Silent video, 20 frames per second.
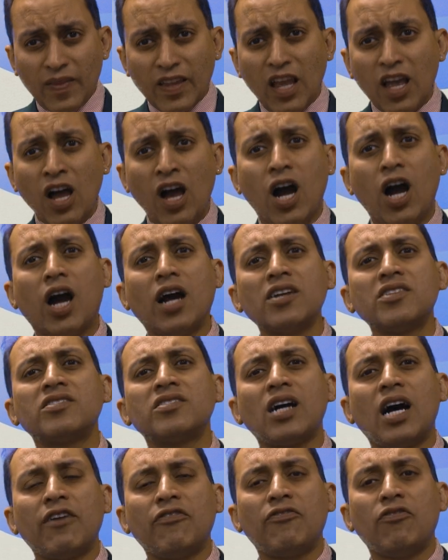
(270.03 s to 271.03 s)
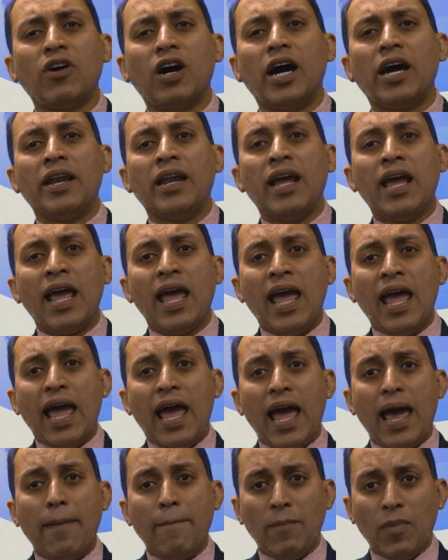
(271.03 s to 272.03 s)
R. Safwan,
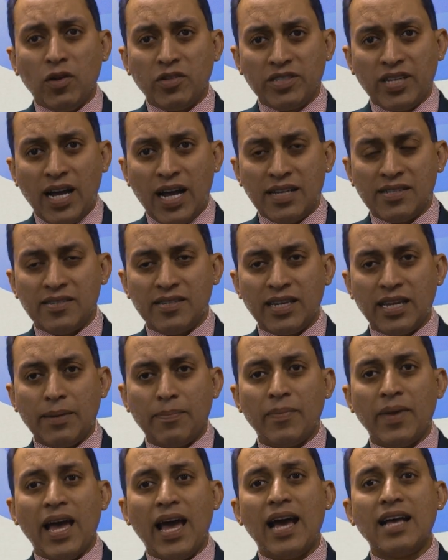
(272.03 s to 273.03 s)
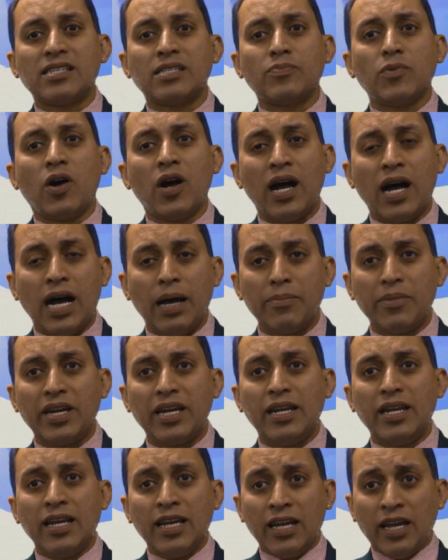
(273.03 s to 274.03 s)
M. Motasim, S.
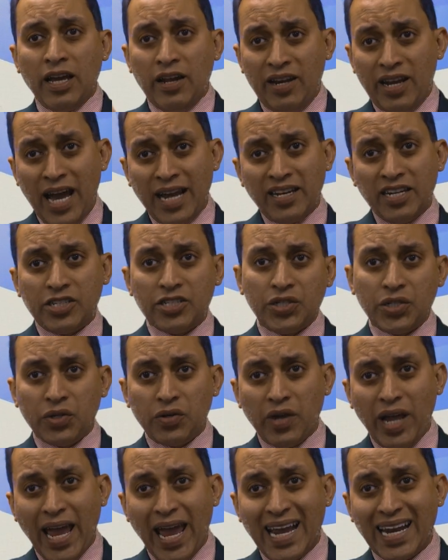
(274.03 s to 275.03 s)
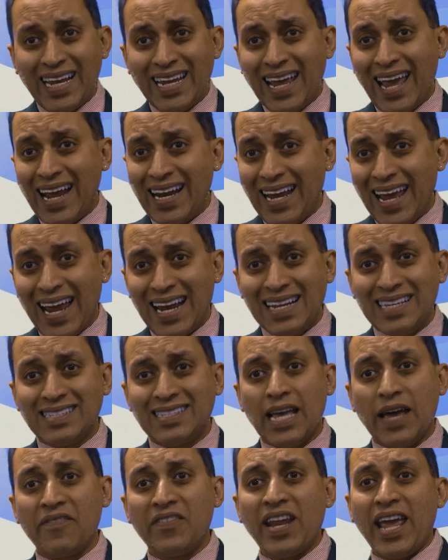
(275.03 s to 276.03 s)
Mohammed, 92, 88,
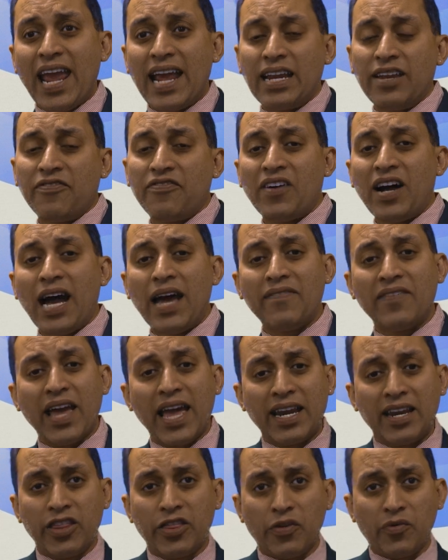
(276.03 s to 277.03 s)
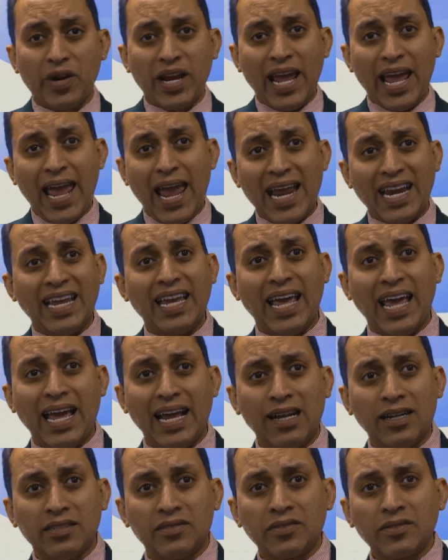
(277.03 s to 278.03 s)
87, 85, 83,
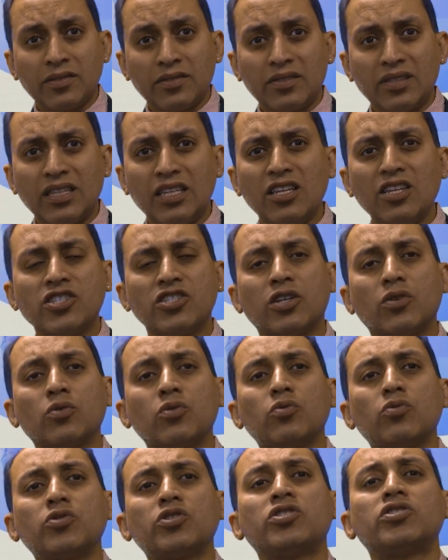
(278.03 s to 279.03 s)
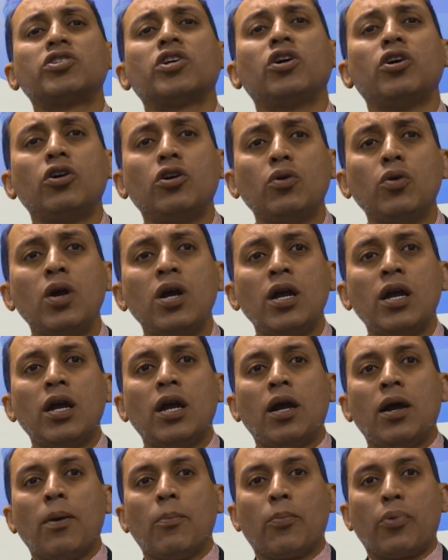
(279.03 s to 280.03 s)
88. So we're so
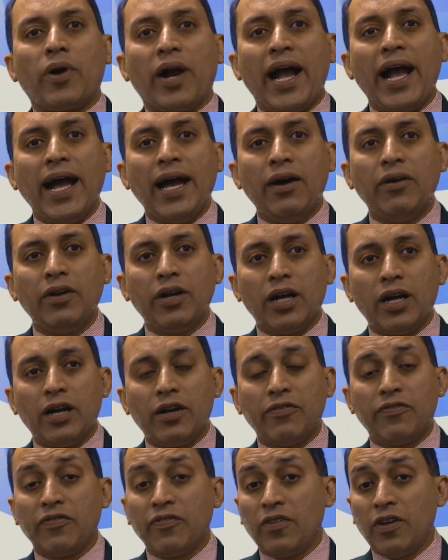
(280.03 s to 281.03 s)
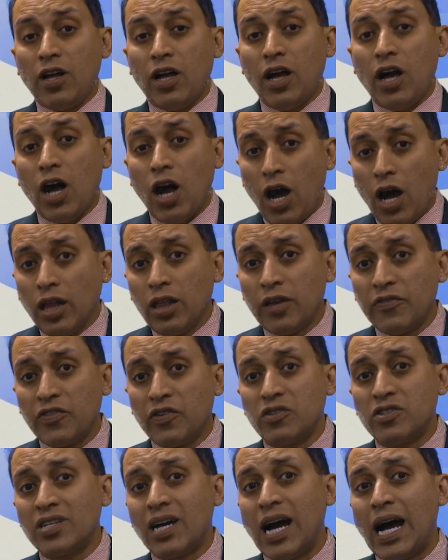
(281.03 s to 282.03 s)
proud of all of you
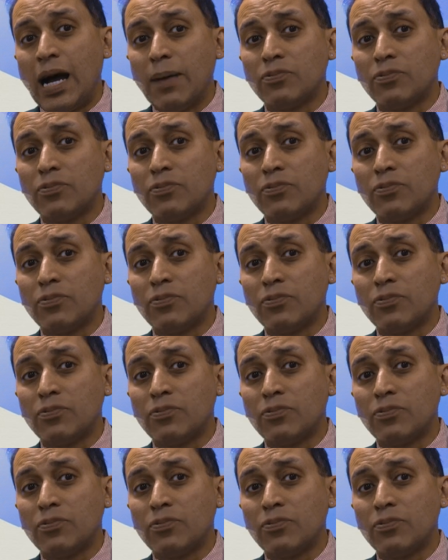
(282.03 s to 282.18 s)
top